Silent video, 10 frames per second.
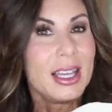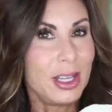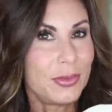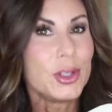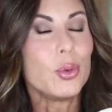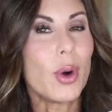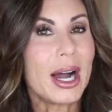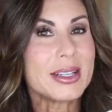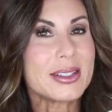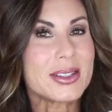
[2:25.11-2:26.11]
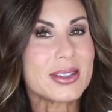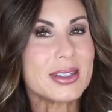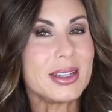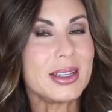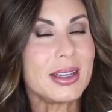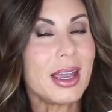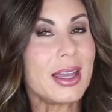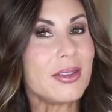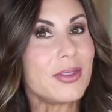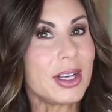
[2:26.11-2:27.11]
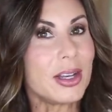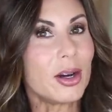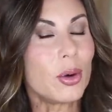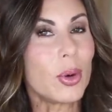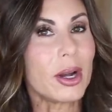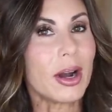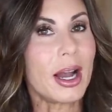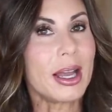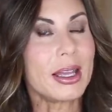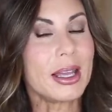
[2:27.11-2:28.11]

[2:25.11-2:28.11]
If you want to see a video where I